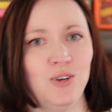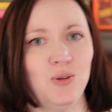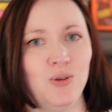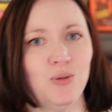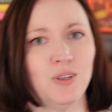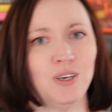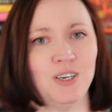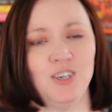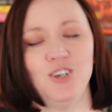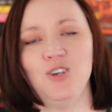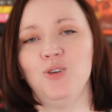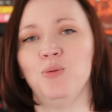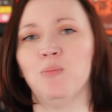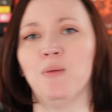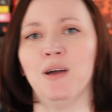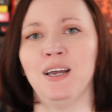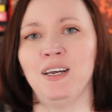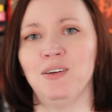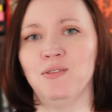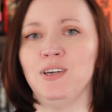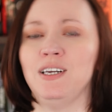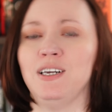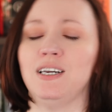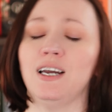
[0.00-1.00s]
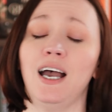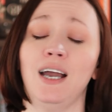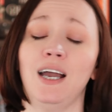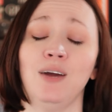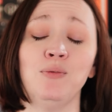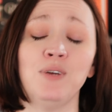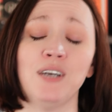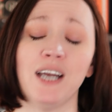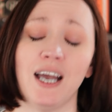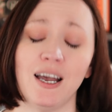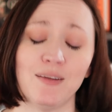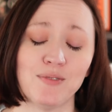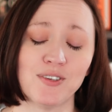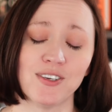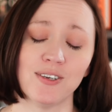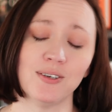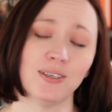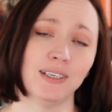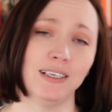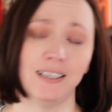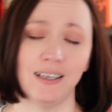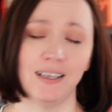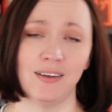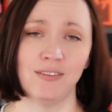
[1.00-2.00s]
you think you might read. I would
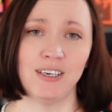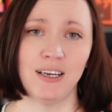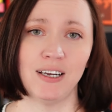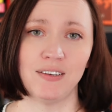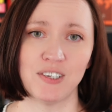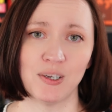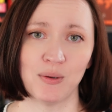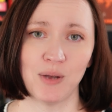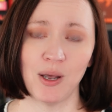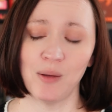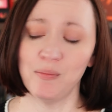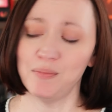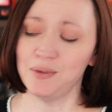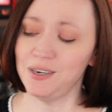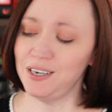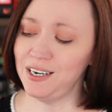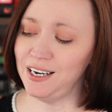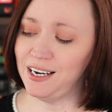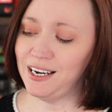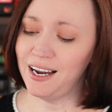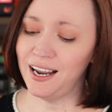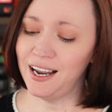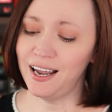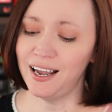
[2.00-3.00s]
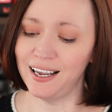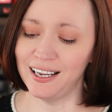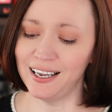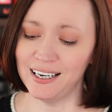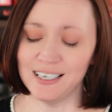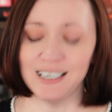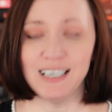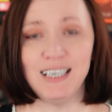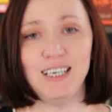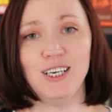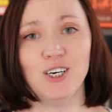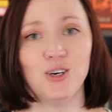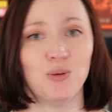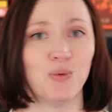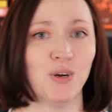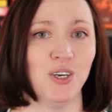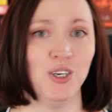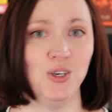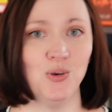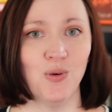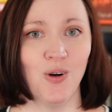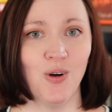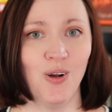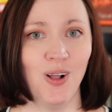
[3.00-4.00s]
absolutely love to have some company and hear what
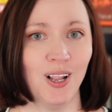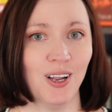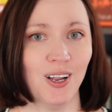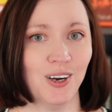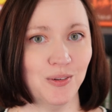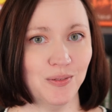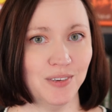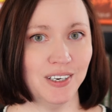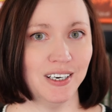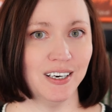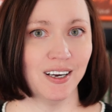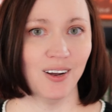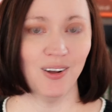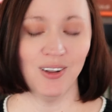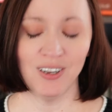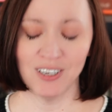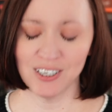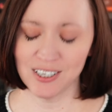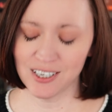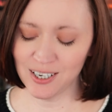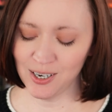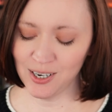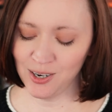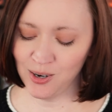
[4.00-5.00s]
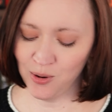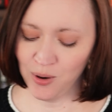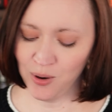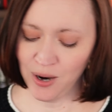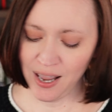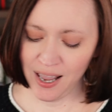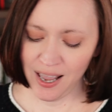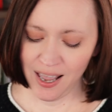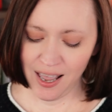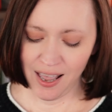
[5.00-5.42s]
you all are reading also.